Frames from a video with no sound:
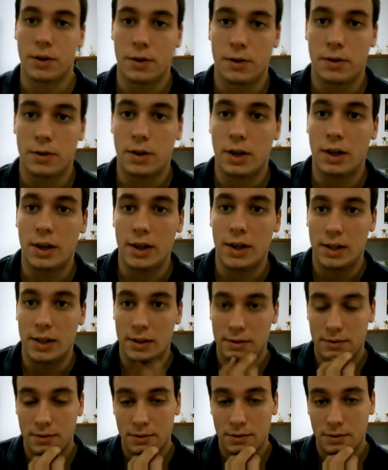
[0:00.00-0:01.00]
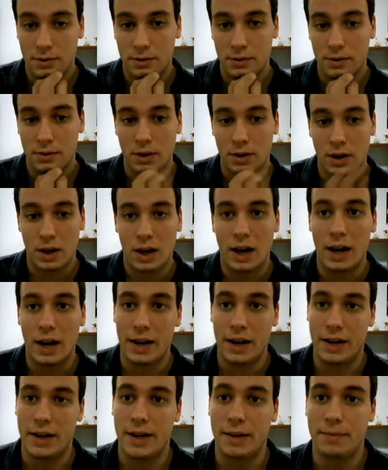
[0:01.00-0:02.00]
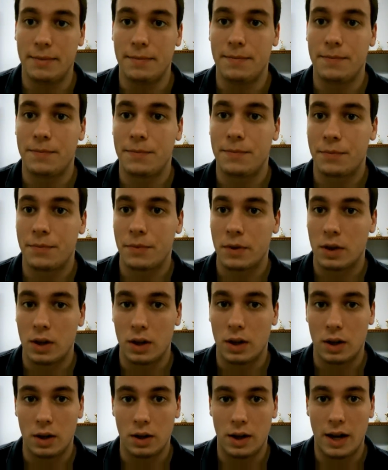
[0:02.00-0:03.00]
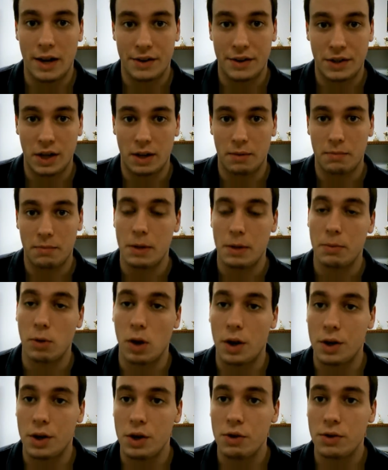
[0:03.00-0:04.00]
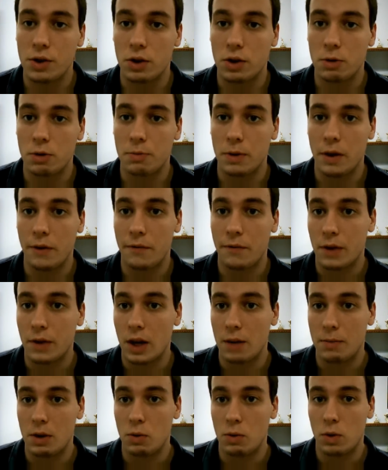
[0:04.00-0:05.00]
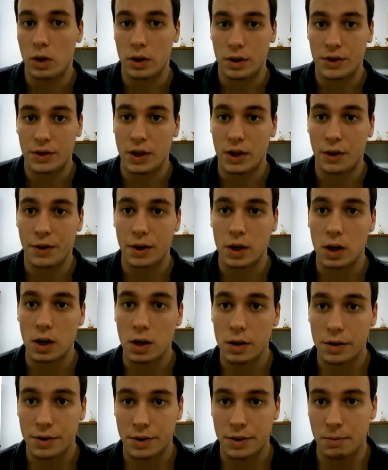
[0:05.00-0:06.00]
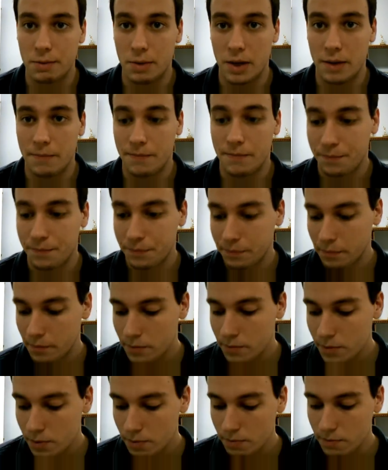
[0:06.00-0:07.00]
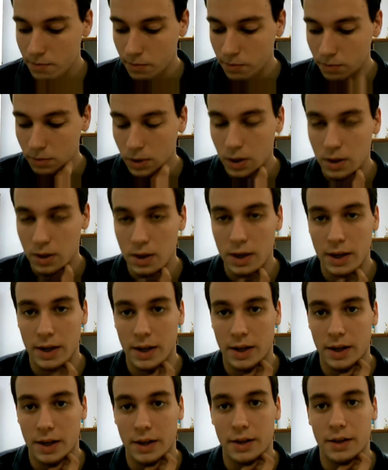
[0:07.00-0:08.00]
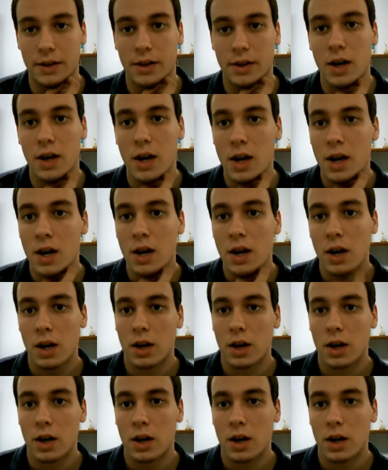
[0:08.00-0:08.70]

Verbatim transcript: So I'm asking people on YouTube if they'd be willing to sell their cards to me. And